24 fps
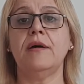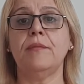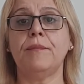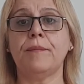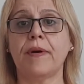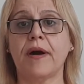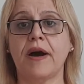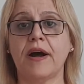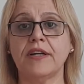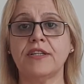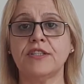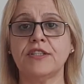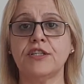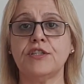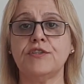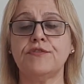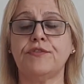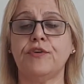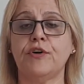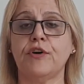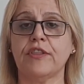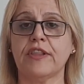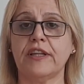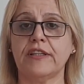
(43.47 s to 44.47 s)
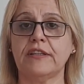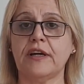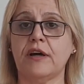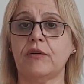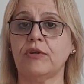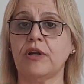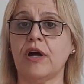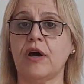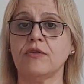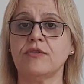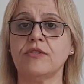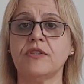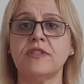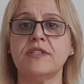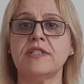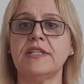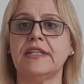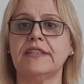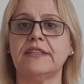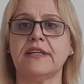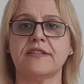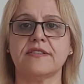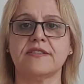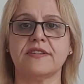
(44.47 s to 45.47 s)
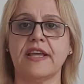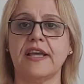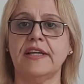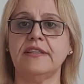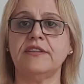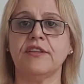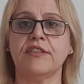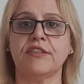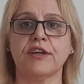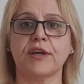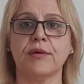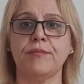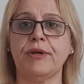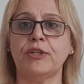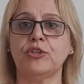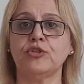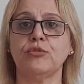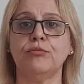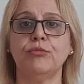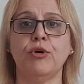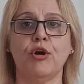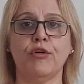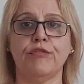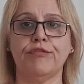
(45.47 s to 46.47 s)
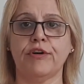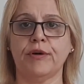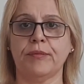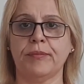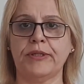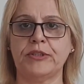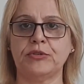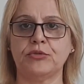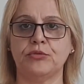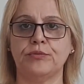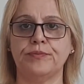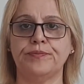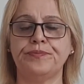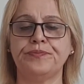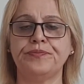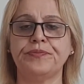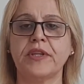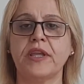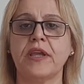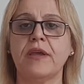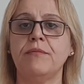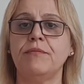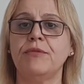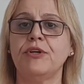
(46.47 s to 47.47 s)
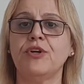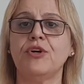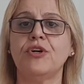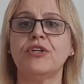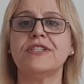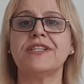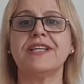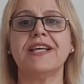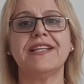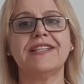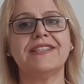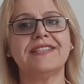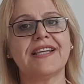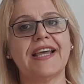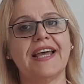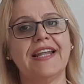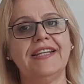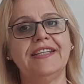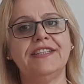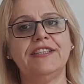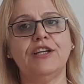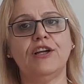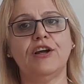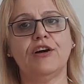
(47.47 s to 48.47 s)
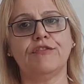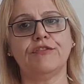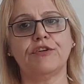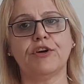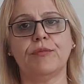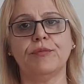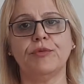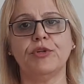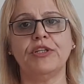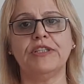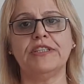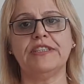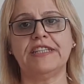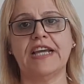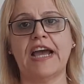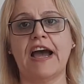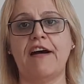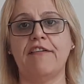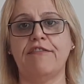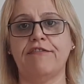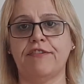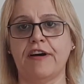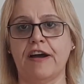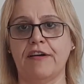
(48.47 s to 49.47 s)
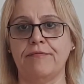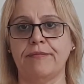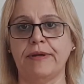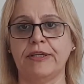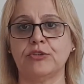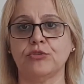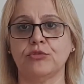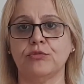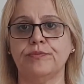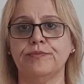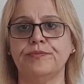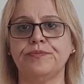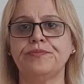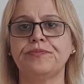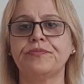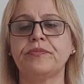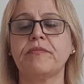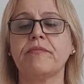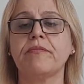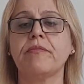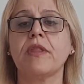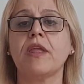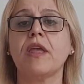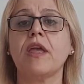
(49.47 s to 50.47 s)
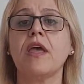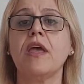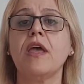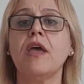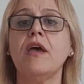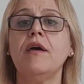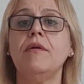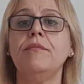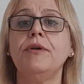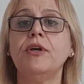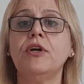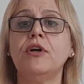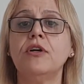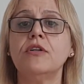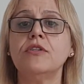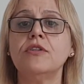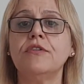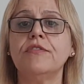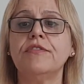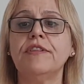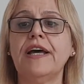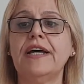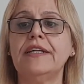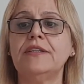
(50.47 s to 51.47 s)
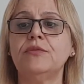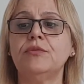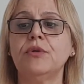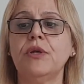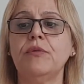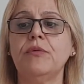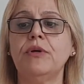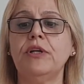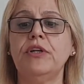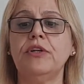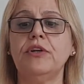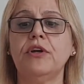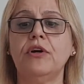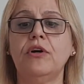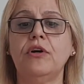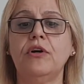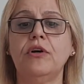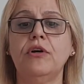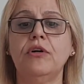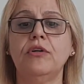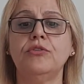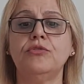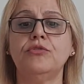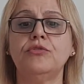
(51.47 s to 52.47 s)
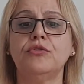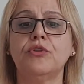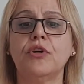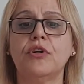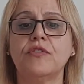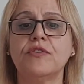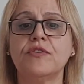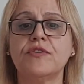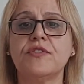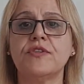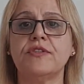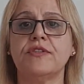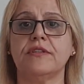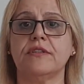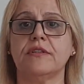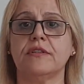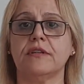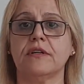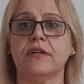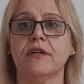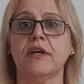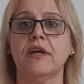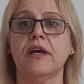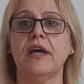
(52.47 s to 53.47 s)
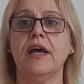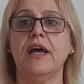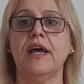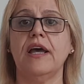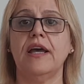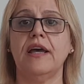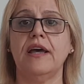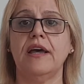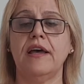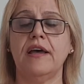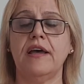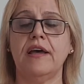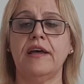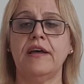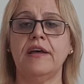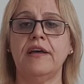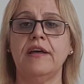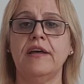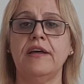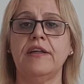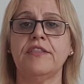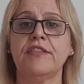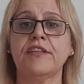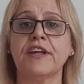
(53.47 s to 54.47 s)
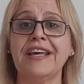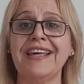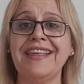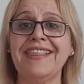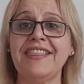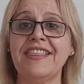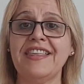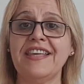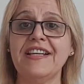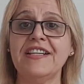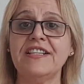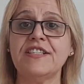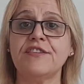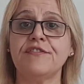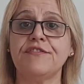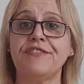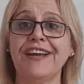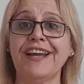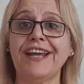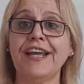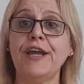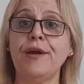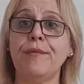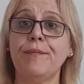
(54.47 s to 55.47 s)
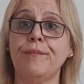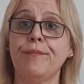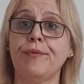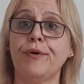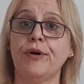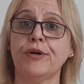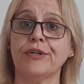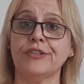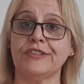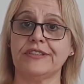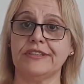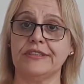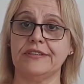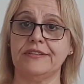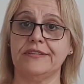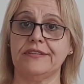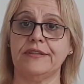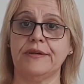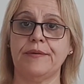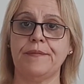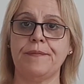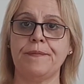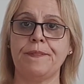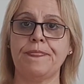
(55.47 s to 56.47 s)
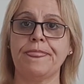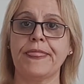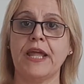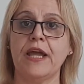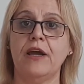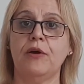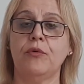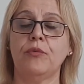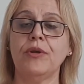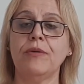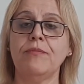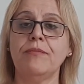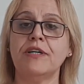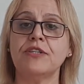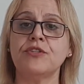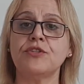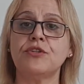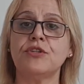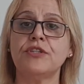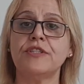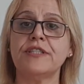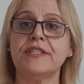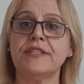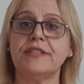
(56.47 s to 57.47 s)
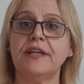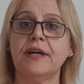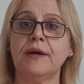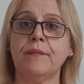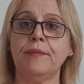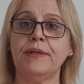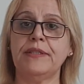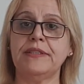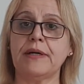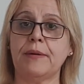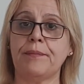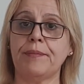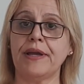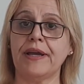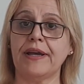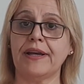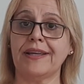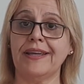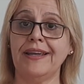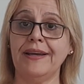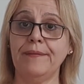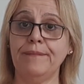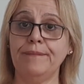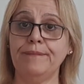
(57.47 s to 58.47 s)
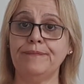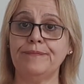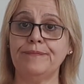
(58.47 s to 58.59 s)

prices for the townhouses, let us say the three bedroom or four bedroom because it's a little of community have five bedroom. Because of that, we will know to consider uh, uh, three things very important. We must consider built-up area,